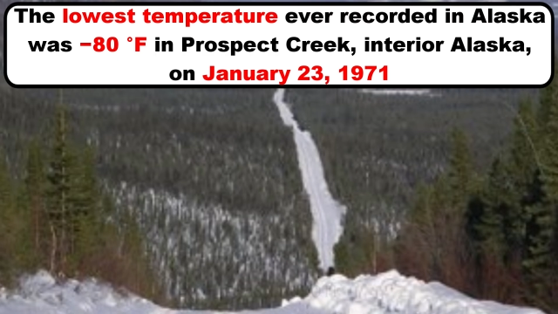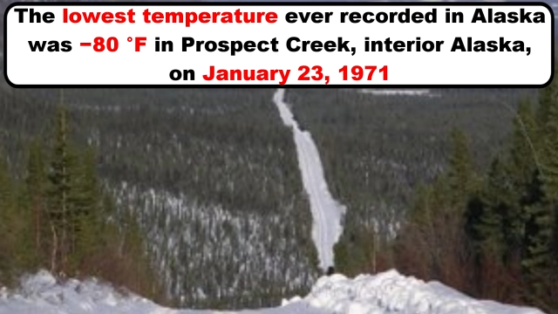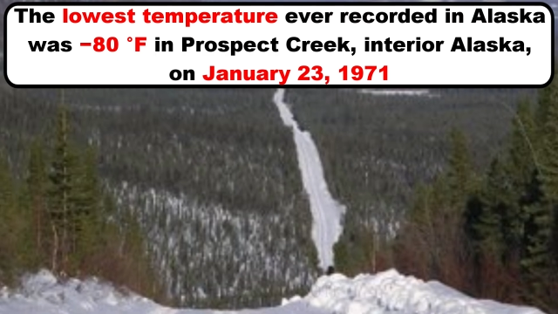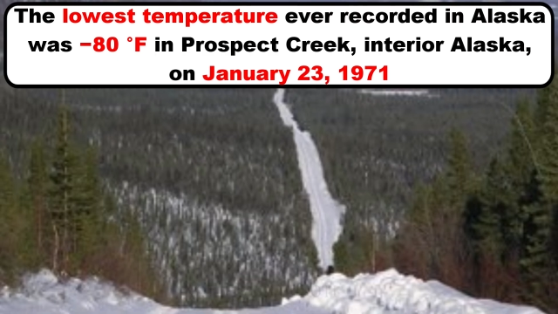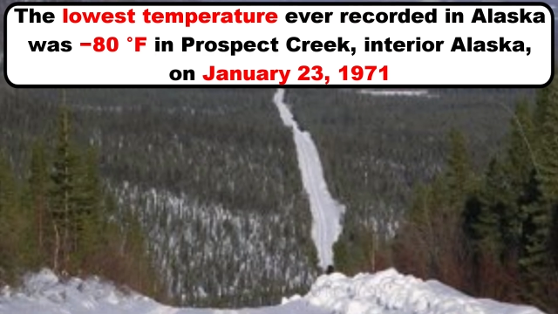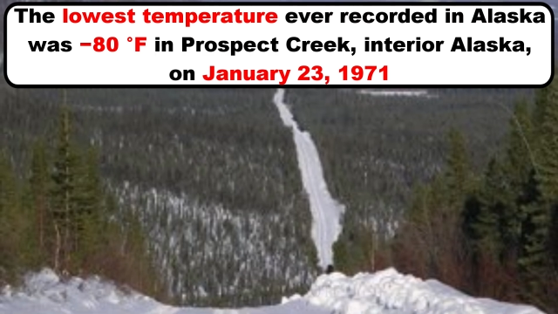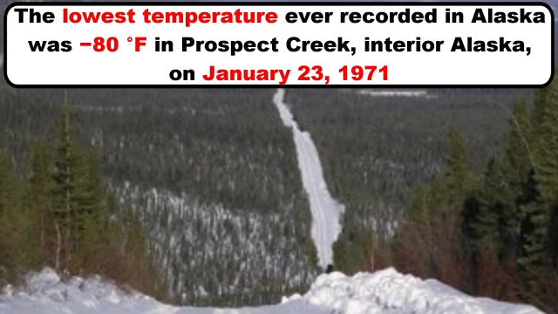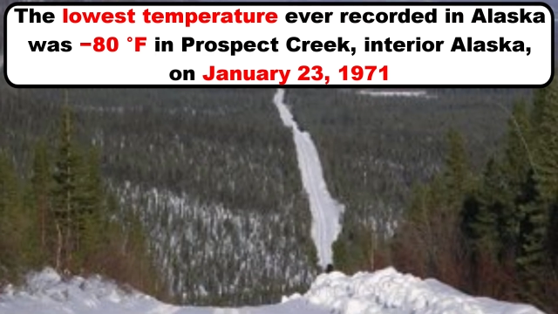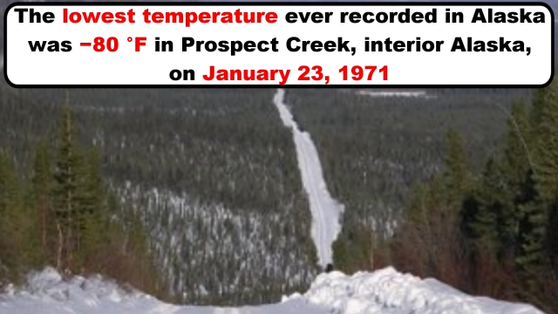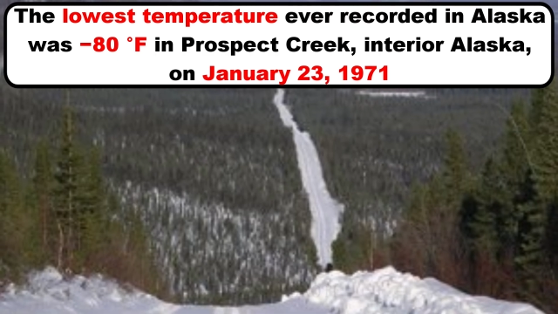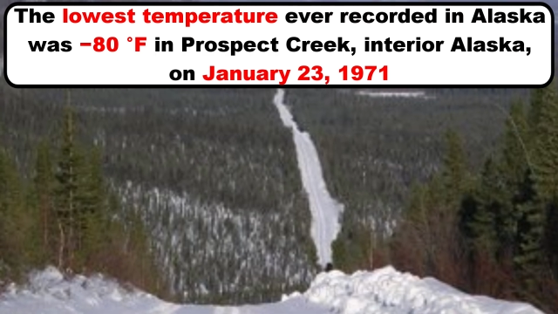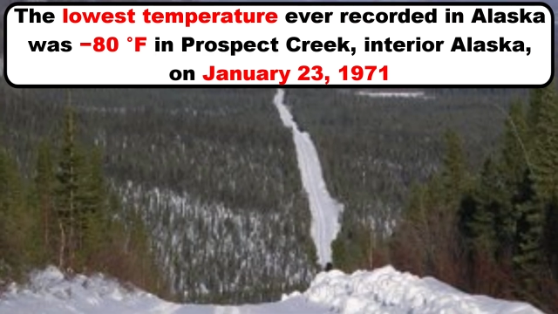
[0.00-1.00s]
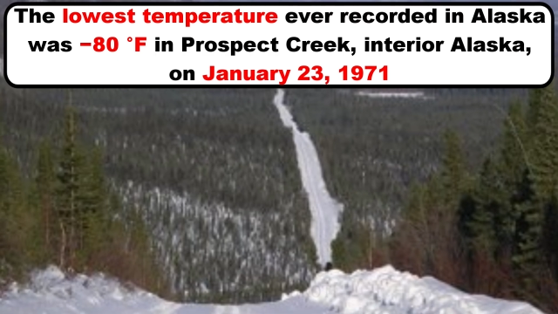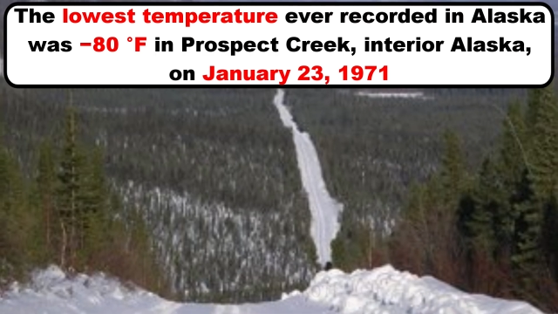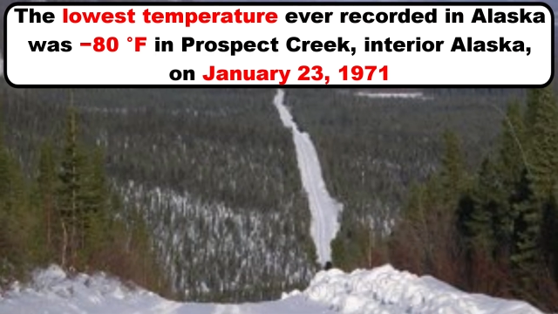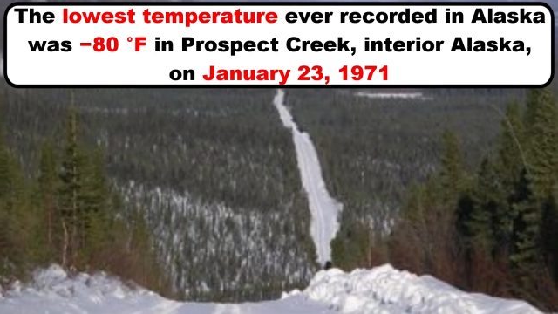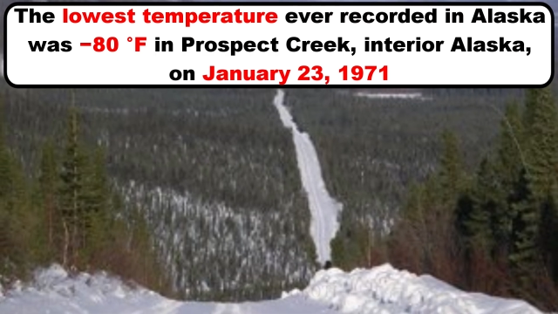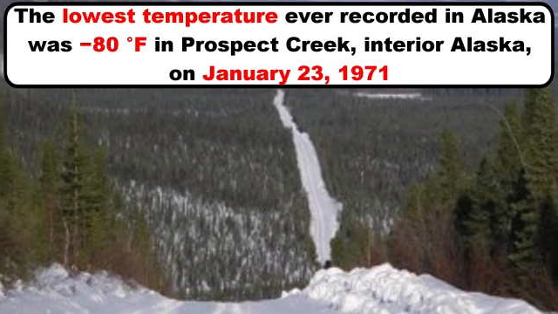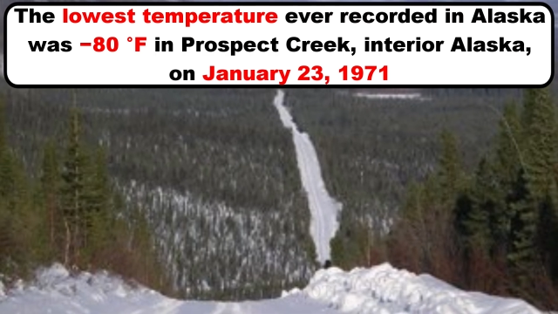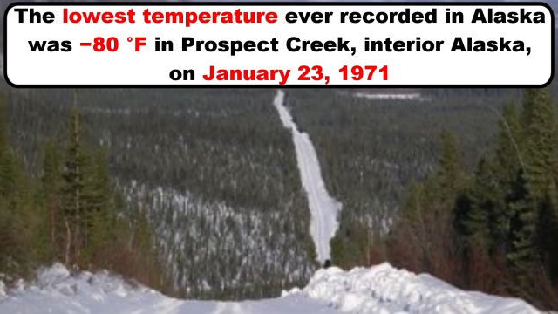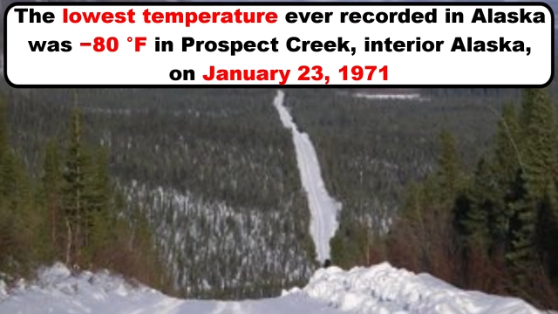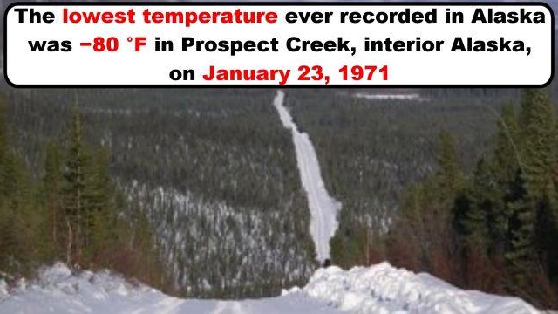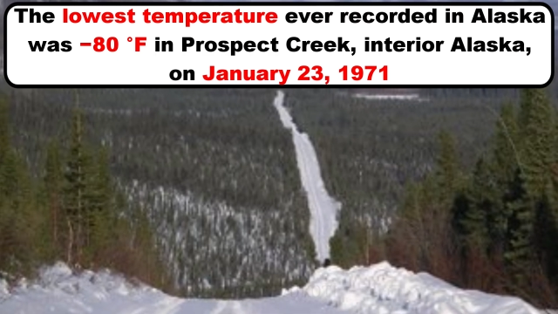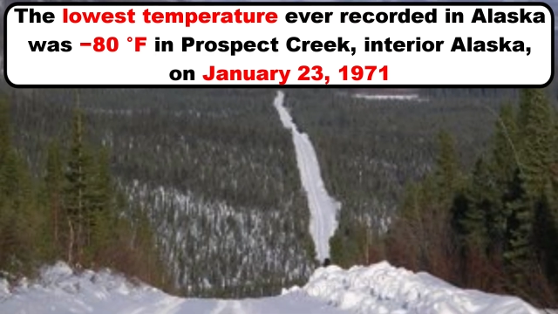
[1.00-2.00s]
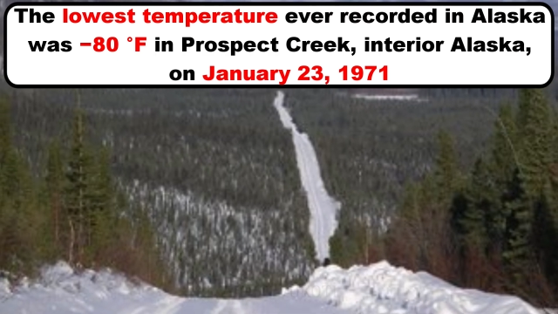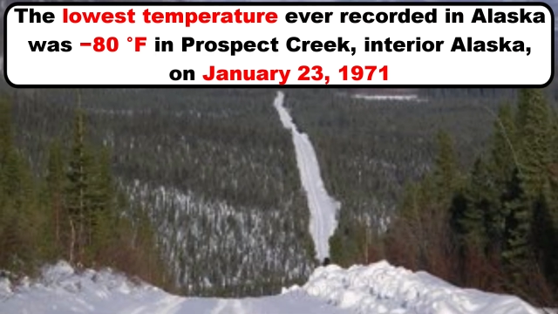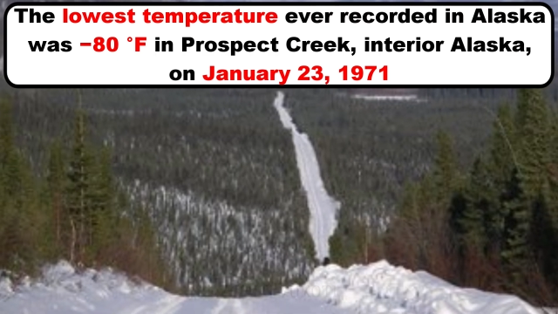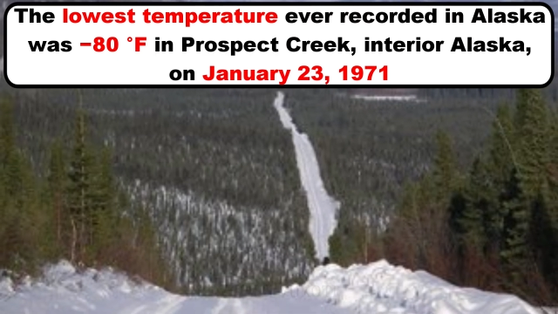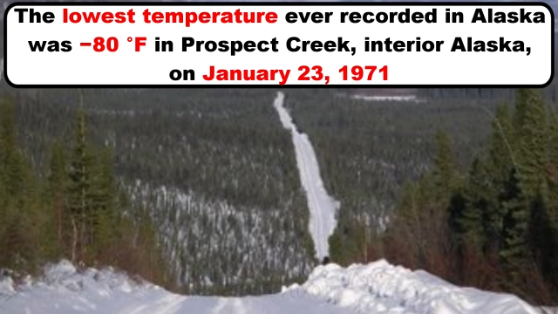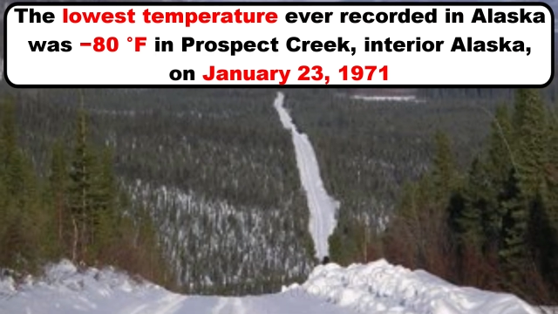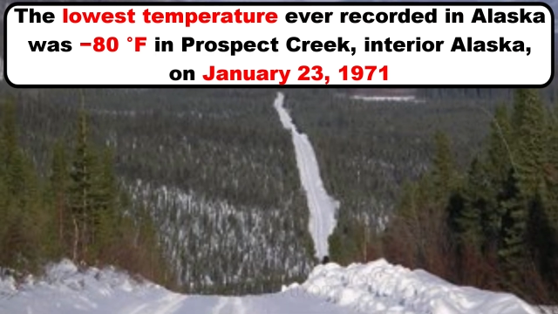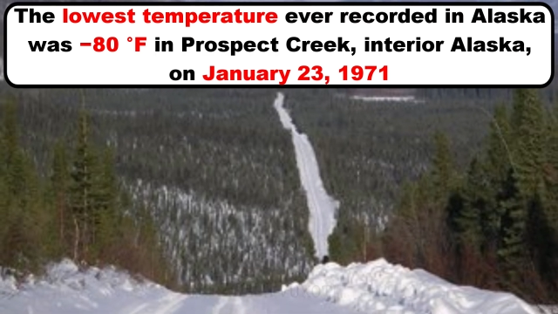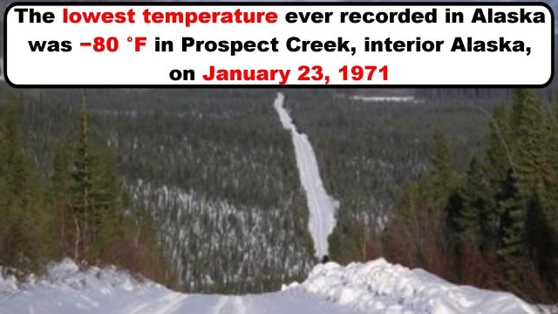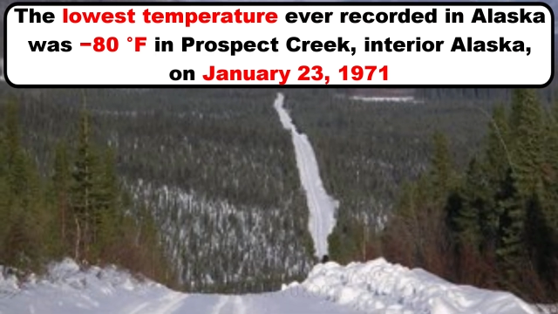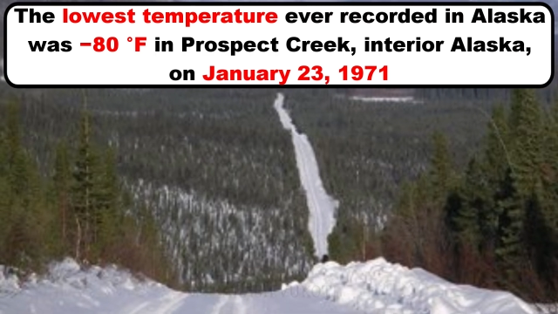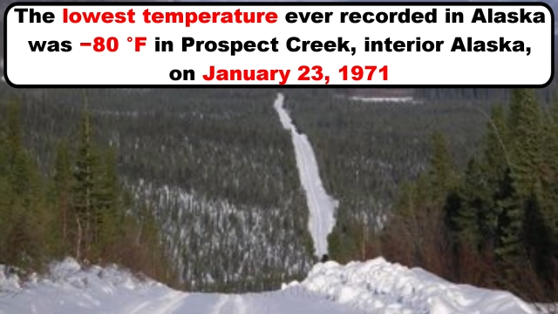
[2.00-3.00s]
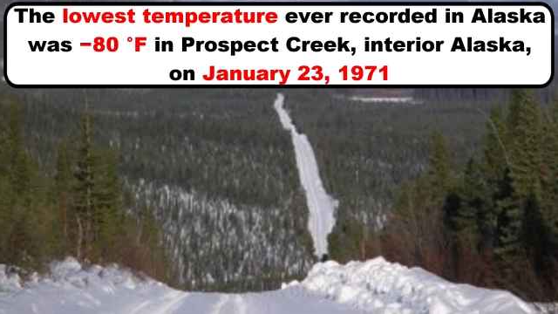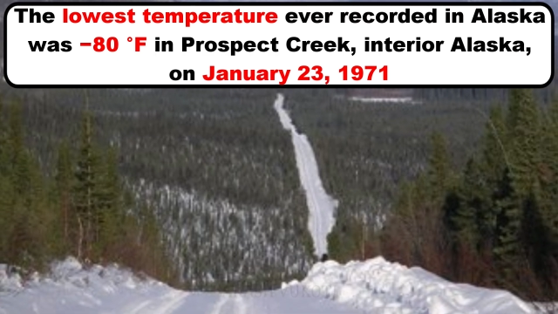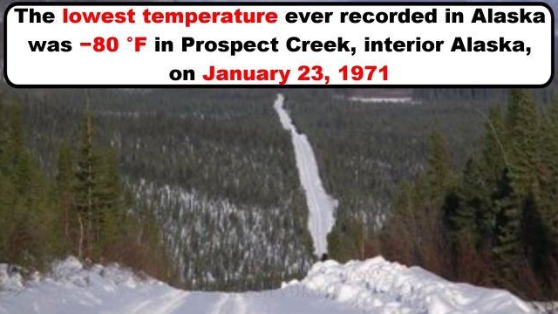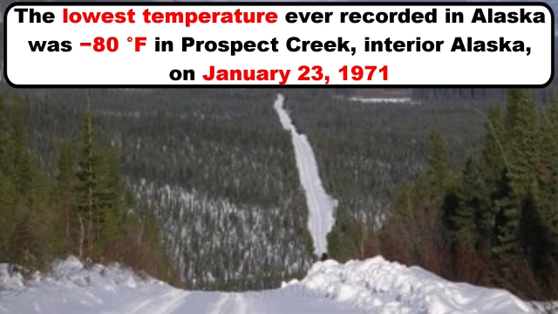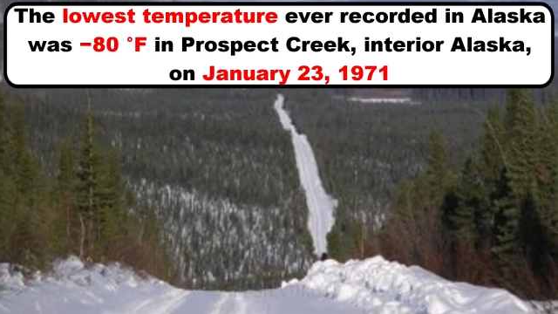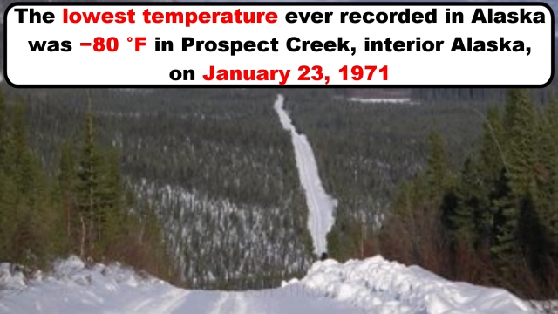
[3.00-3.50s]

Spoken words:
No face is visible, so there are no lips to read.